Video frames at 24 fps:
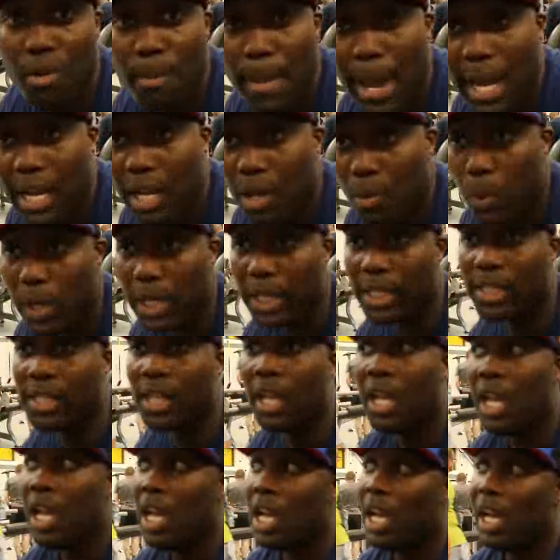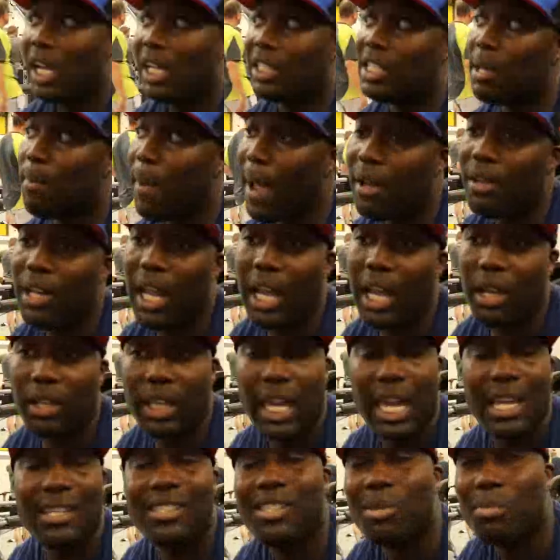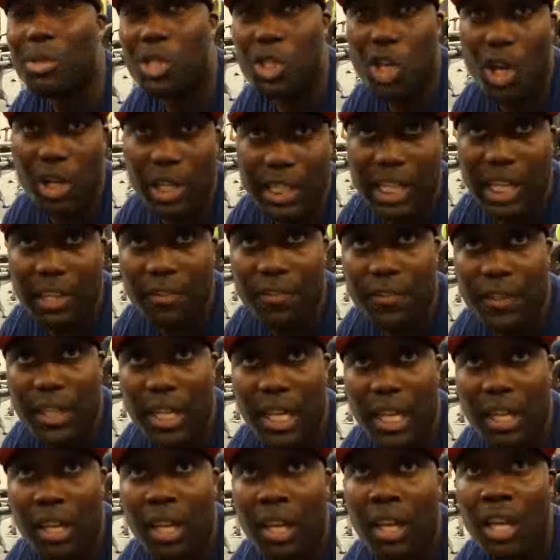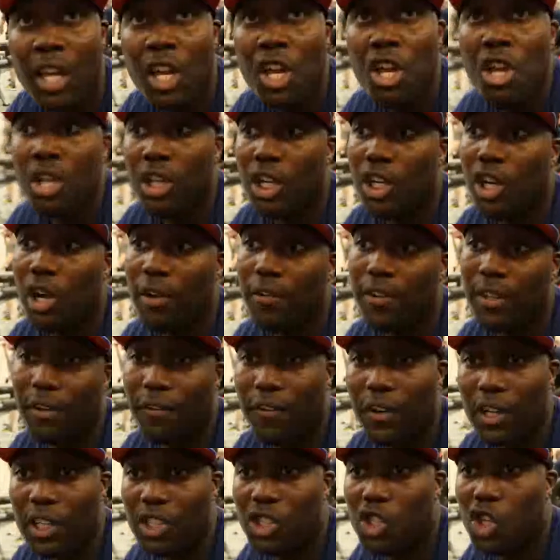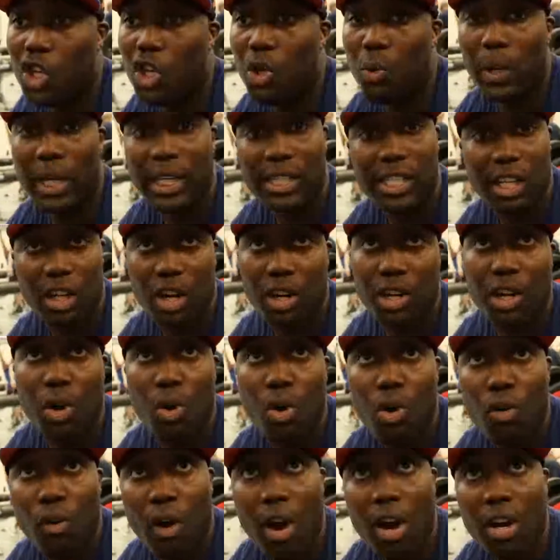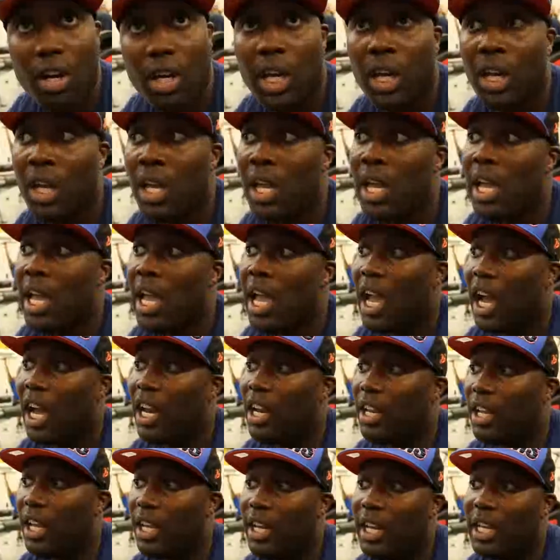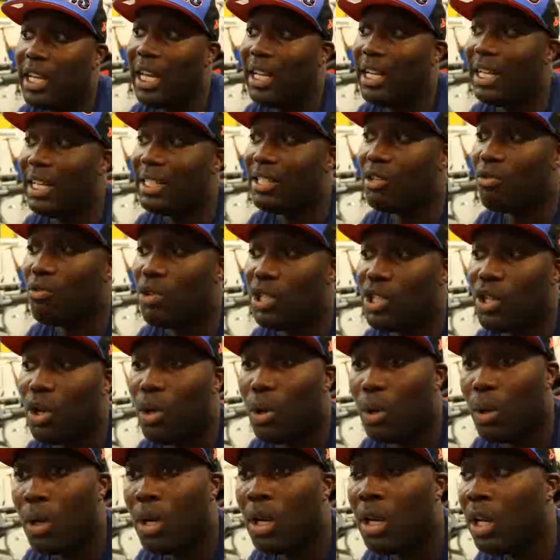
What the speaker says: remaining weeks. It's about now getting some solid lifting in. You know, for the first 2 weeks, I got it all wrong, and as a result,